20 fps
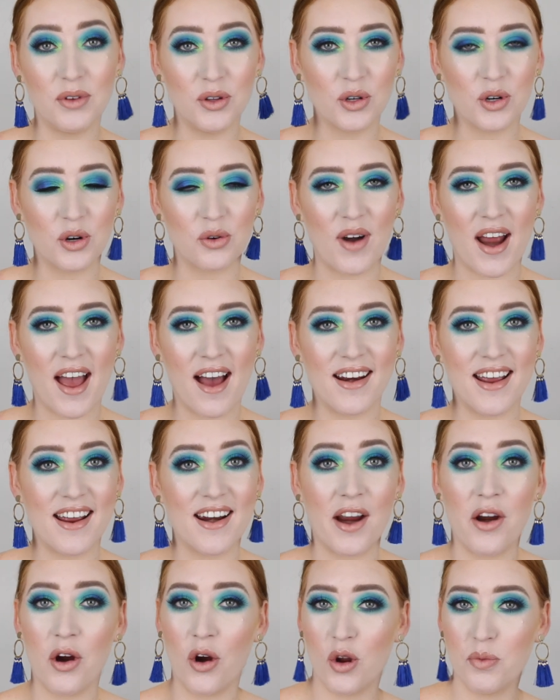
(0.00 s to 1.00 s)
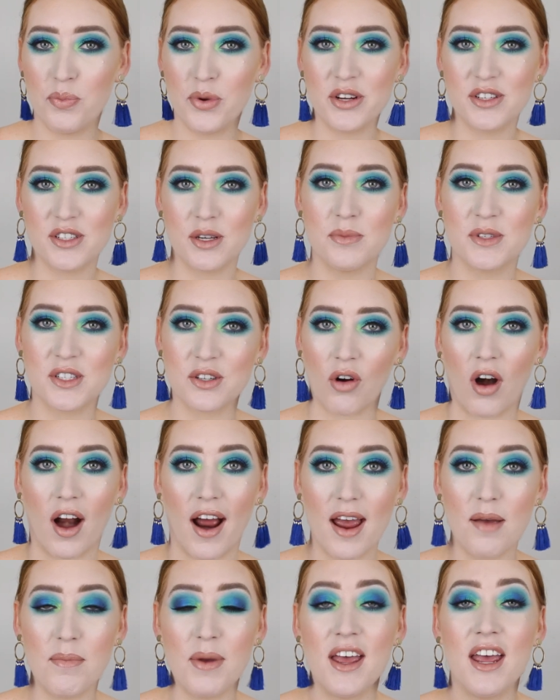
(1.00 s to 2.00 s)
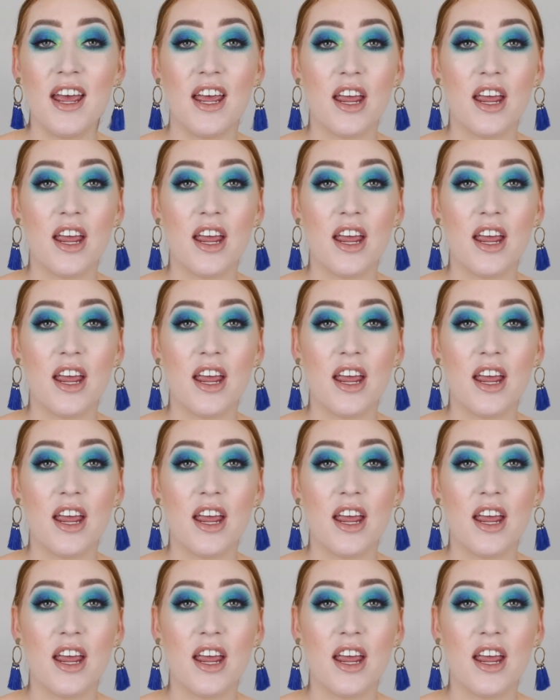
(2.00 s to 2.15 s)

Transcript: a look around and I hope you subscribe.